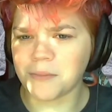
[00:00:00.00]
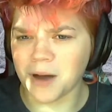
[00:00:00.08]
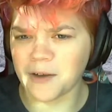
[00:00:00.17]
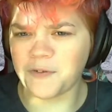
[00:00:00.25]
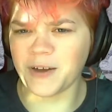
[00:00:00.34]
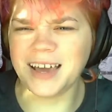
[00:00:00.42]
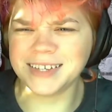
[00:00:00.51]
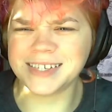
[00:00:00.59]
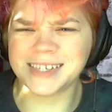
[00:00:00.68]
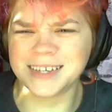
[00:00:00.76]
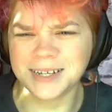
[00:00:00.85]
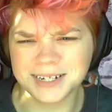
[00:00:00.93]
face,
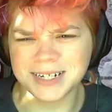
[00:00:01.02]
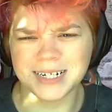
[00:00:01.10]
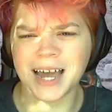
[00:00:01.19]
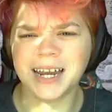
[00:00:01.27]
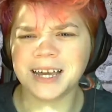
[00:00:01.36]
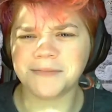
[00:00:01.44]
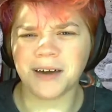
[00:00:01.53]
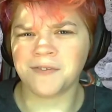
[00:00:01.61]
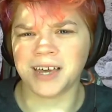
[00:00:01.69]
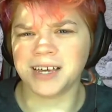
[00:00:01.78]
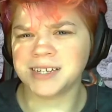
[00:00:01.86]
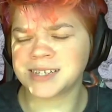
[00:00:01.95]
shining my
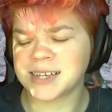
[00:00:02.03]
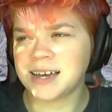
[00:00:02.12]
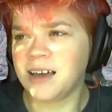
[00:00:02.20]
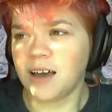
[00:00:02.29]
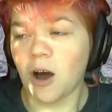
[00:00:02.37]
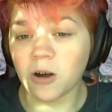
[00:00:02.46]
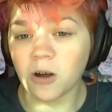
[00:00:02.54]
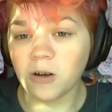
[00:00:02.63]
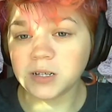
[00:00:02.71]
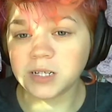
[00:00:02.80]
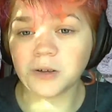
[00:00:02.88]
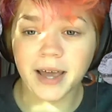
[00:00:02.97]
face, are also
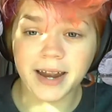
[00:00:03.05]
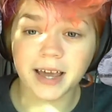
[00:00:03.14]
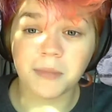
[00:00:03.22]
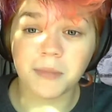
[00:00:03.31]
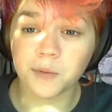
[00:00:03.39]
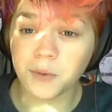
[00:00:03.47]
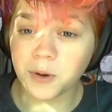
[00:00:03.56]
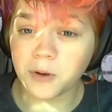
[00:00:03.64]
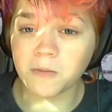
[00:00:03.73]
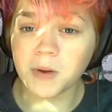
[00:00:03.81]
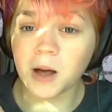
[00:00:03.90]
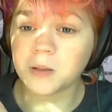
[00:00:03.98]
lighting up my room
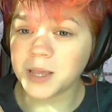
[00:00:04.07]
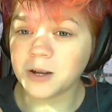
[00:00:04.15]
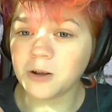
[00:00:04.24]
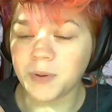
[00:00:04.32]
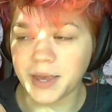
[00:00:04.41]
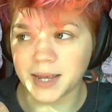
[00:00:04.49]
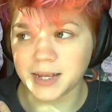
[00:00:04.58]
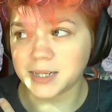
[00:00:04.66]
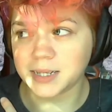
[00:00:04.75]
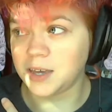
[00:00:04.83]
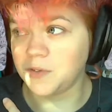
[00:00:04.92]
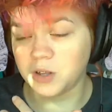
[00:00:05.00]
a little bit
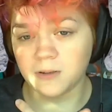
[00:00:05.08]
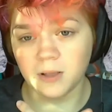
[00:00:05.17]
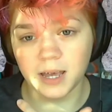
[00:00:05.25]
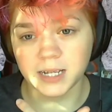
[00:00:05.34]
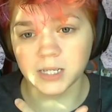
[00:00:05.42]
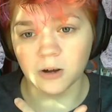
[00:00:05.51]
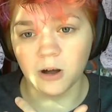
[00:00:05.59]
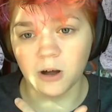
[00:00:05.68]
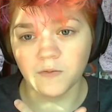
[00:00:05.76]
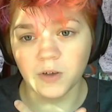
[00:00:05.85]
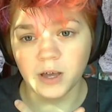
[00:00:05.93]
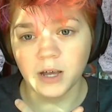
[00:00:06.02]
even though the lights are off.
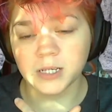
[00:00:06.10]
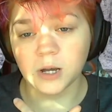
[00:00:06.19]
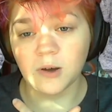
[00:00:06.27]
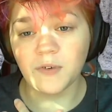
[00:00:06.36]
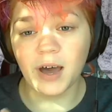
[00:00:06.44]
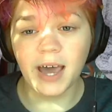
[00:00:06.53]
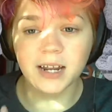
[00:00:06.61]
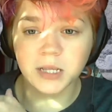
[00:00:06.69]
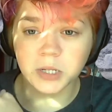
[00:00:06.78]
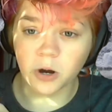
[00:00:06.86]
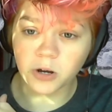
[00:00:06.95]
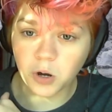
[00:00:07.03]
So if I had a
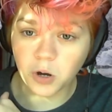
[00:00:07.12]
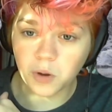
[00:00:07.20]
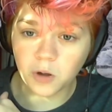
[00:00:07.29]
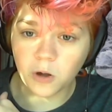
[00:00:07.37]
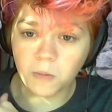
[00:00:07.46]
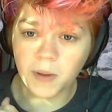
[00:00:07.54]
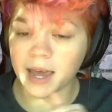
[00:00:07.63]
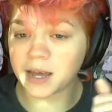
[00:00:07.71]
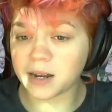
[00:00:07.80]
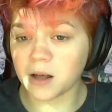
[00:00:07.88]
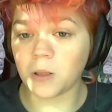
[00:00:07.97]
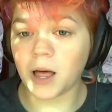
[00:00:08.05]
darker room and a
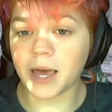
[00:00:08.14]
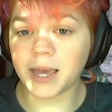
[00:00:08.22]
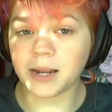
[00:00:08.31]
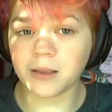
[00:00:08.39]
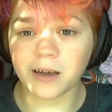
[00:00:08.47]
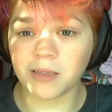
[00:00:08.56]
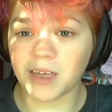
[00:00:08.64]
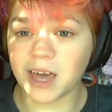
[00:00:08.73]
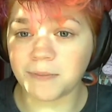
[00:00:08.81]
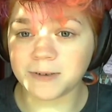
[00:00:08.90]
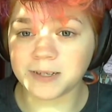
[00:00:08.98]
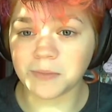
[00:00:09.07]
light, like a lamp or
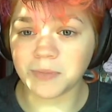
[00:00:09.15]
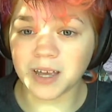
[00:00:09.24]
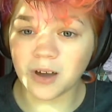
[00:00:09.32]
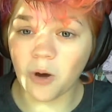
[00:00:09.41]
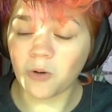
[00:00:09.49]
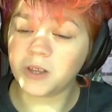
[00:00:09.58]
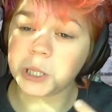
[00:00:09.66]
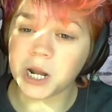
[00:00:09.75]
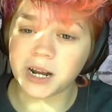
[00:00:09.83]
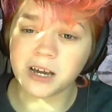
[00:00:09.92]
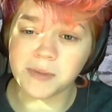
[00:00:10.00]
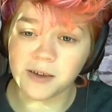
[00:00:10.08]
something, only shining on
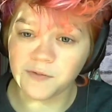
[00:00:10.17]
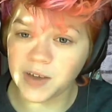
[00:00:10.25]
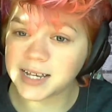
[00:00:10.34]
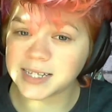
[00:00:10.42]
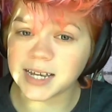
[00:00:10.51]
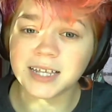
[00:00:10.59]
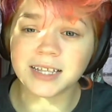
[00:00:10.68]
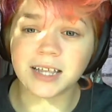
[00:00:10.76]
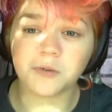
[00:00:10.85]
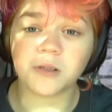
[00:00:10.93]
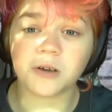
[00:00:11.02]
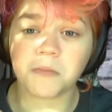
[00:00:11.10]
my face, I think that would
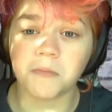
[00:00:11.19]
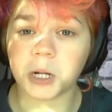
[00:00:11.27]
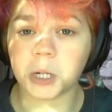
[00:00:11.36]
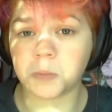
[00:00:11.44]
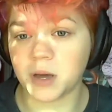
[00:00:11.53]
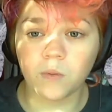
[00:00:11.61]
look much better.